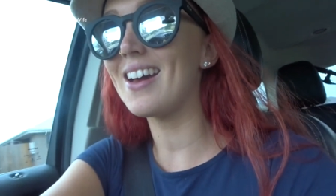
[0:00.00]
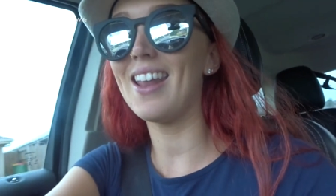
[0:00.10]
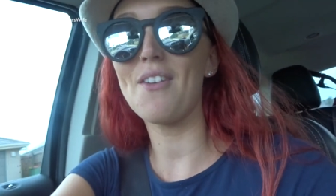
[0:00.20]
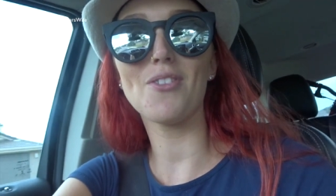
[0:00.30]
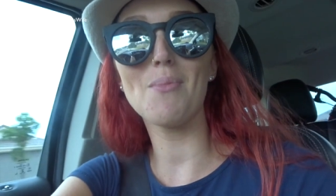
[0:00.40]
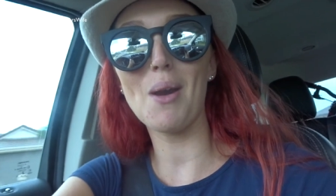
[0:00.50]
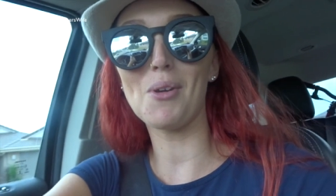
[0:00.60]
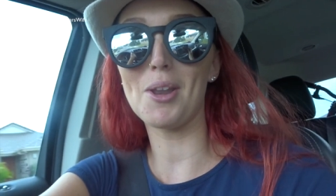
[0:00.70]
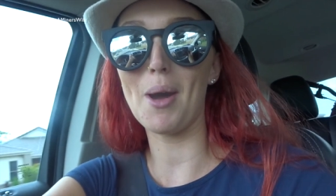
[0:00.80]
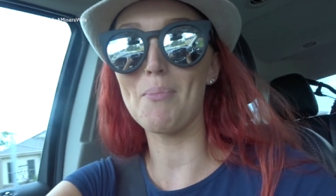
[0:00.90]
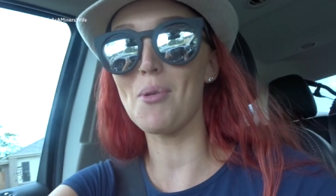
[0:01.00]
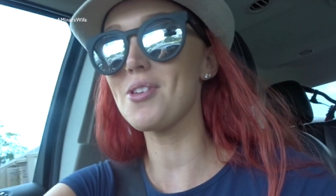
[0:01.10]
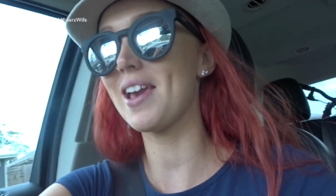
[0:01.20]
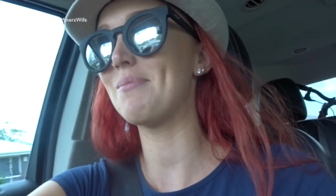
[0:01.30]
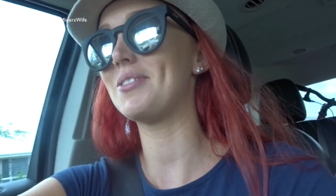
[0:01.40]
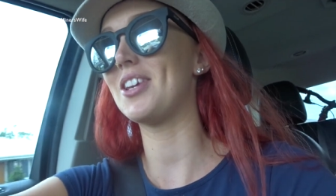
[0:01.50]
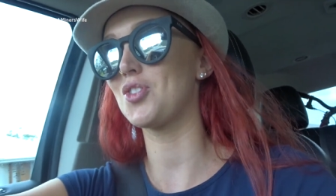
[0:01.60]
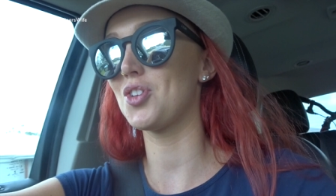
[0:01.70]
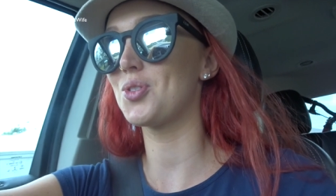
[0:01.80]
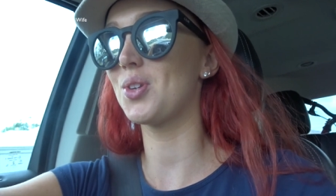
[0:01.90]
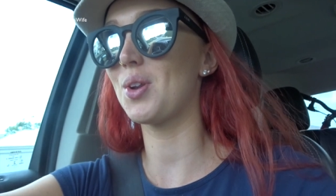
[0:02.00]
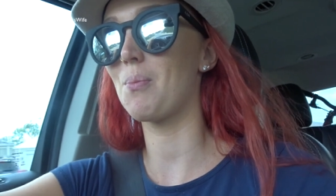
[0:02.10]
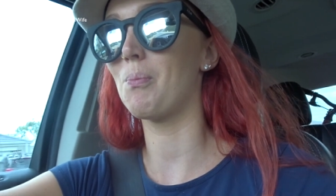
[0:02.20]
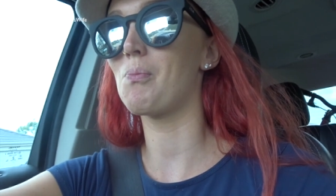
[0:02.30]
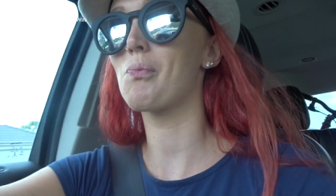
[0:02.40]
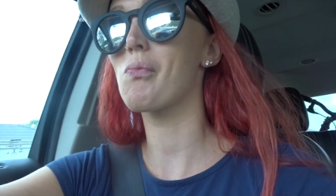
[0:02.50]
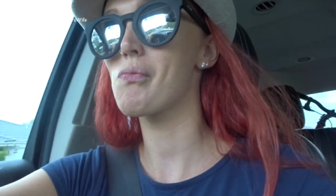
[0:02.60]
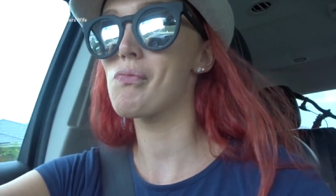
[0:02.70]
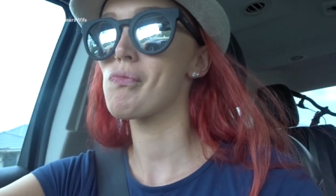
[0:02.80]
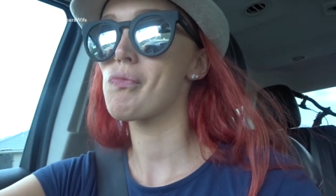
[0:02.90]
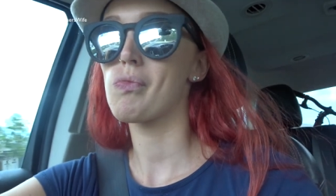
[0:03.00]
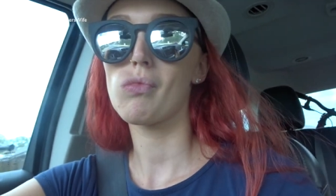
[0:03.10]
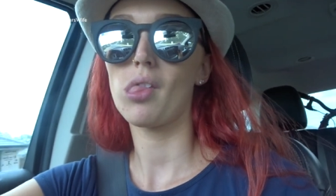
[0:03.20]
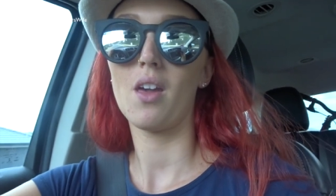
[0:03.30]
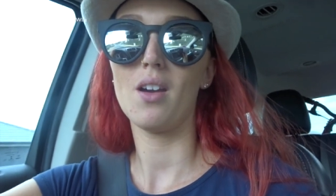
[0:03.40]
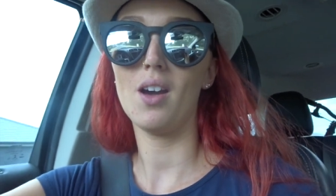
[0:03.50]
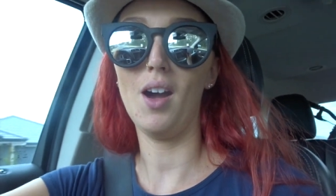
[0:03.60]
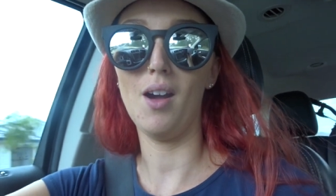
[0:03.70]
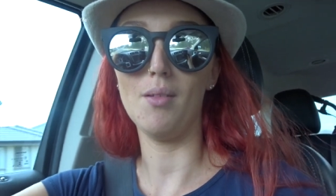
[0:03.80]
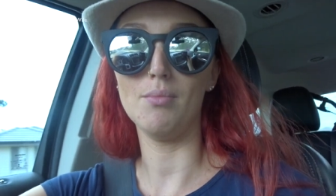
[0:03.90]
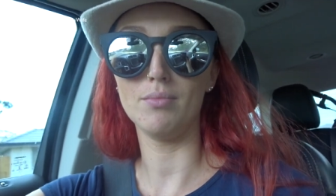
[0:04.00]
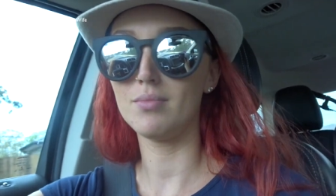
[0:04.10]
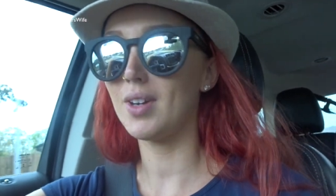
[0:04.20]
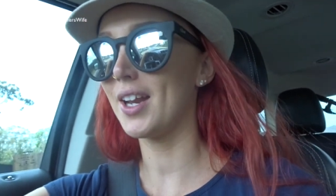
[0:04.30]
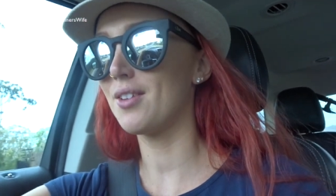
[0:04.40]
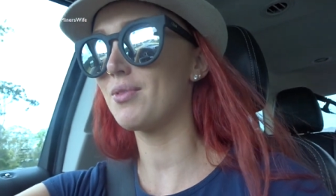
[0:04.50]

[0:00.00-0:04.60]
I left them at one of my boot camp sessions and I'm um, um, I